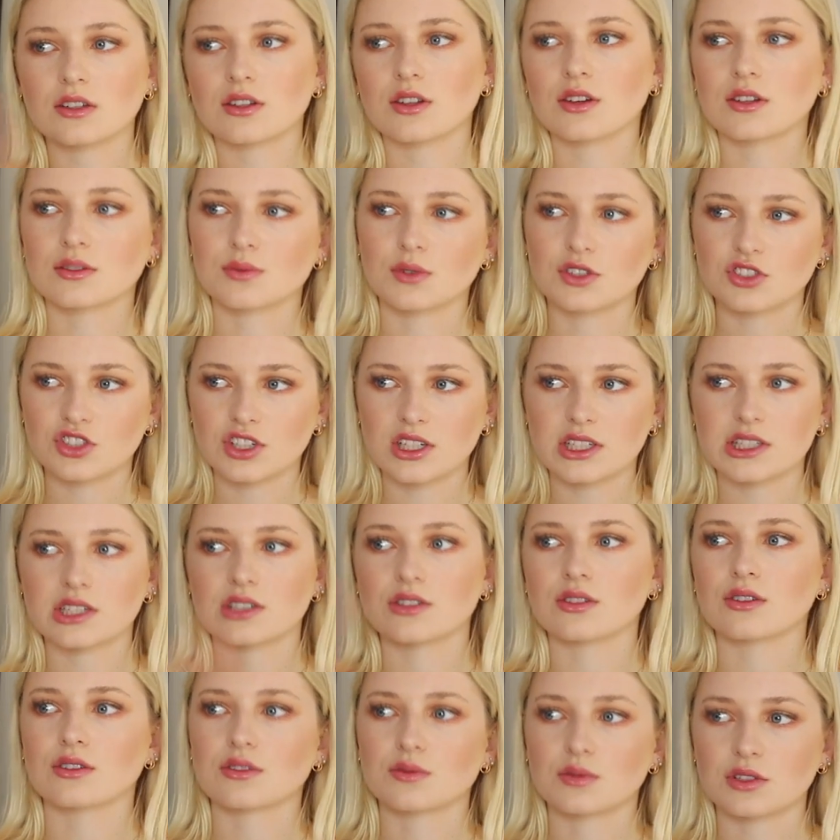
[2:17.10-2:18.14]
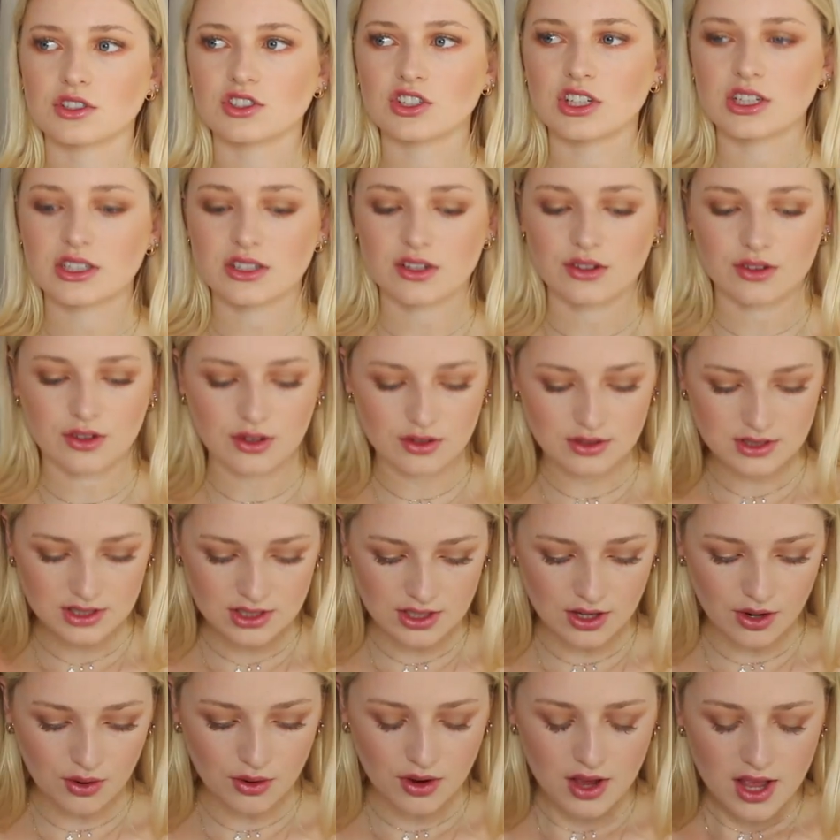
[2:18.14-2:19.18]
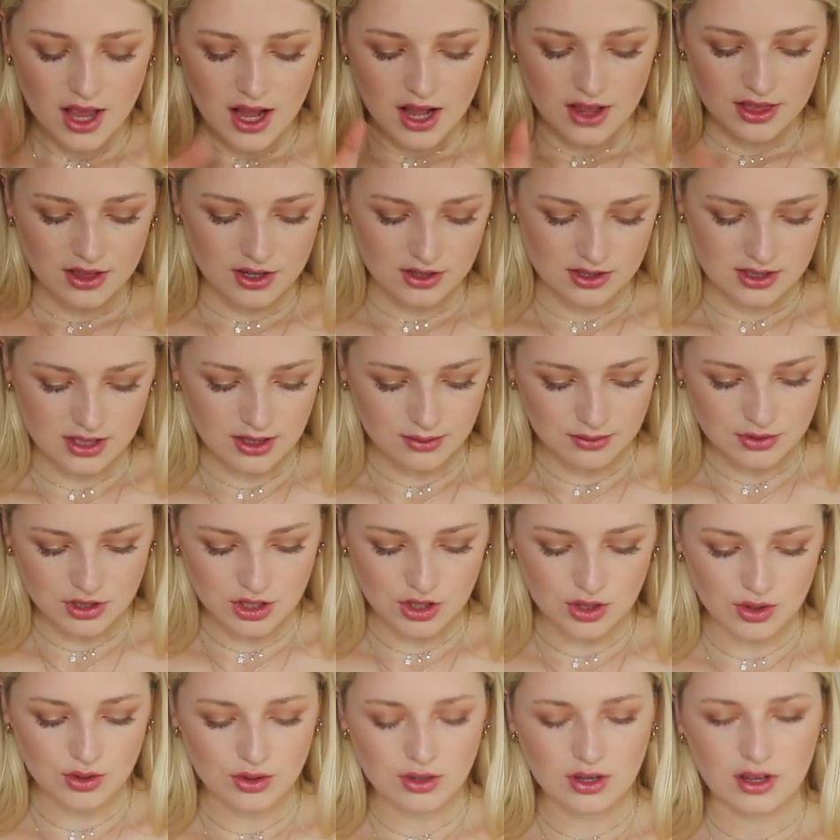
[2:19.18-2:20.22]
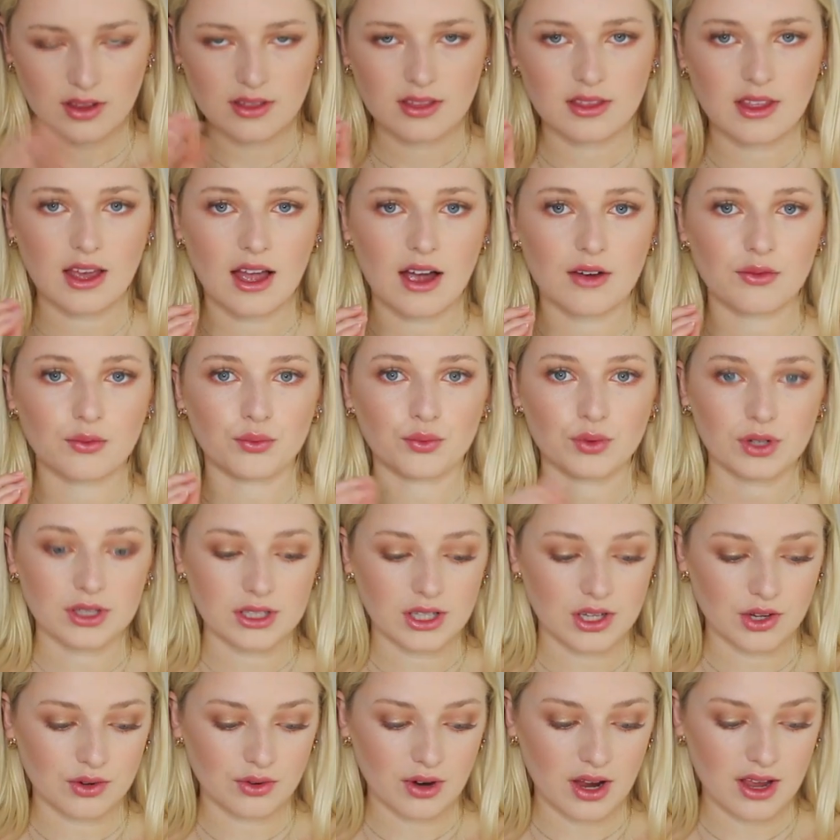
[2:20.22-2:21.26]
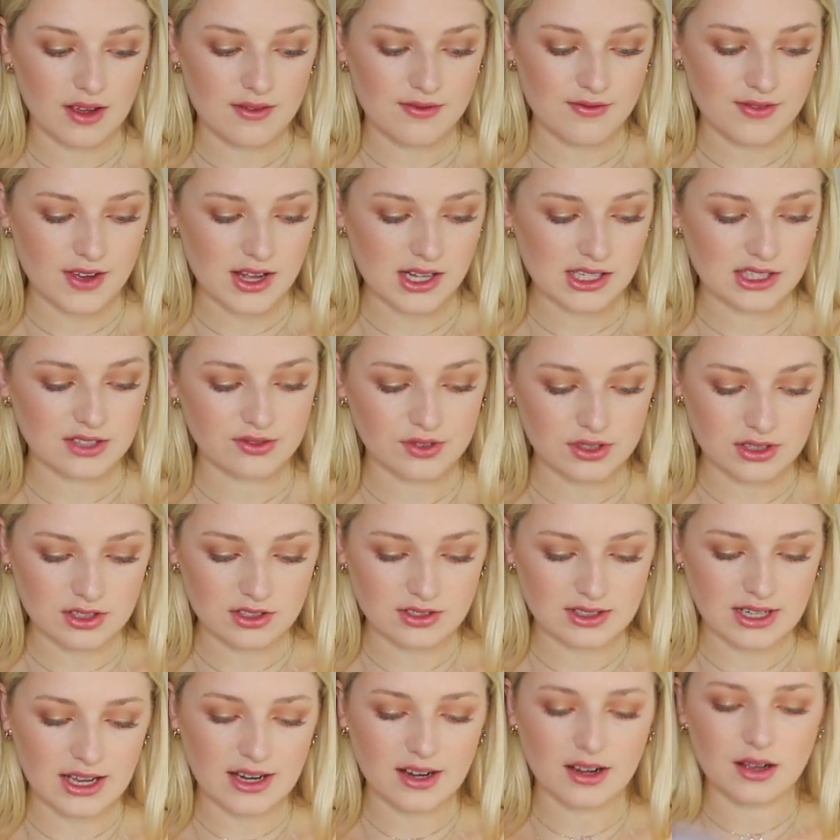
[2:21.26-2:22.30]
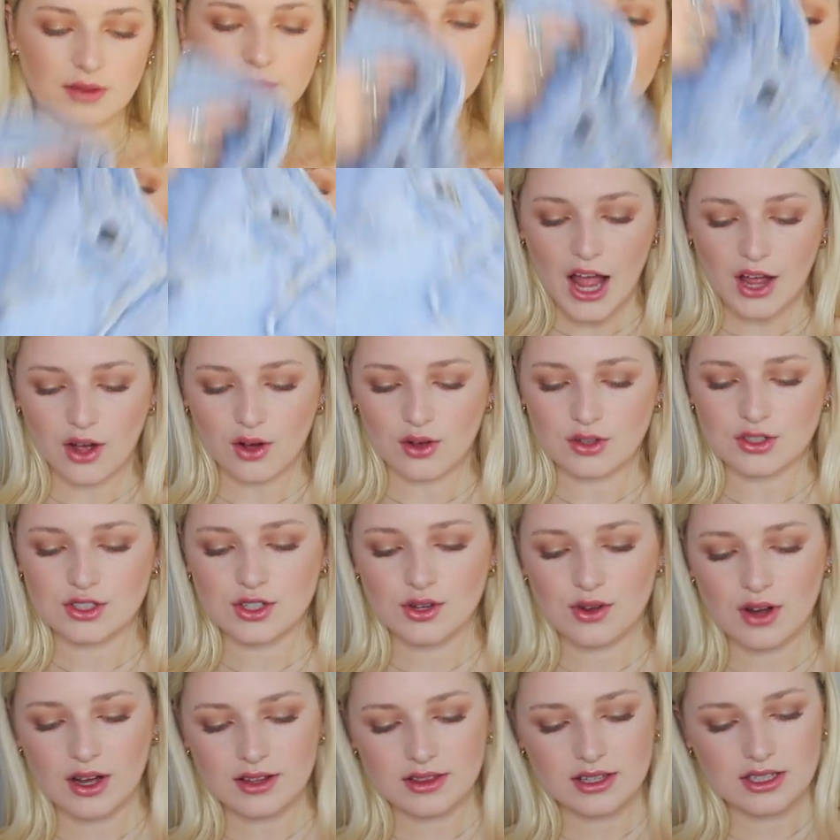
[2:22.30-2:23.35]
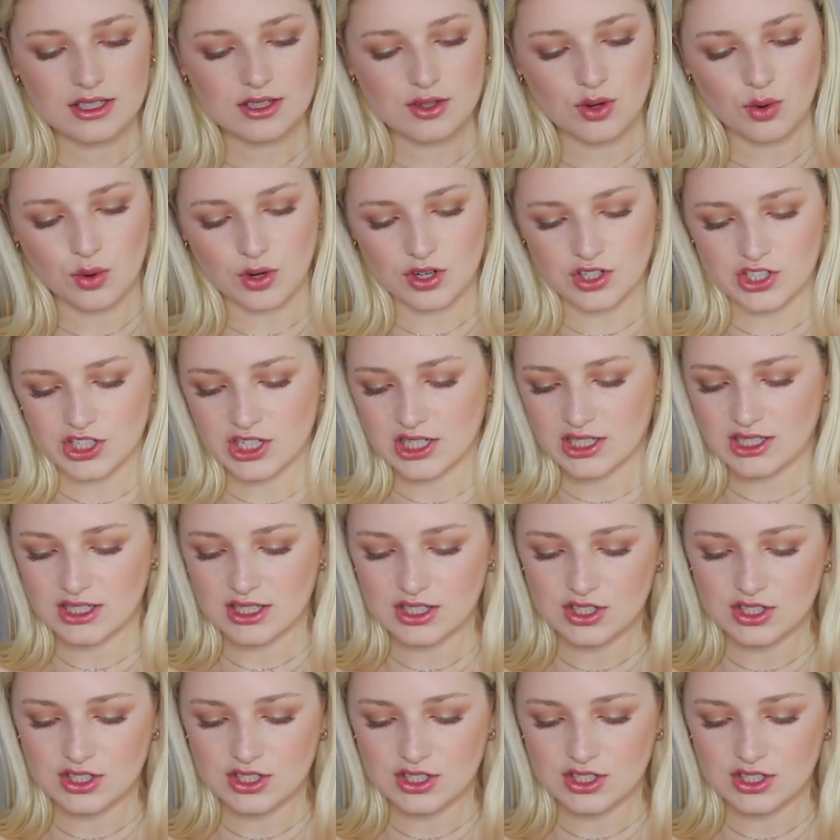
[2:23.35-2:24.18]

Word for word: are those, what jeans are those, what jeans are those. So they're subdued. They have really great fits for their denim. I also got these gorgeous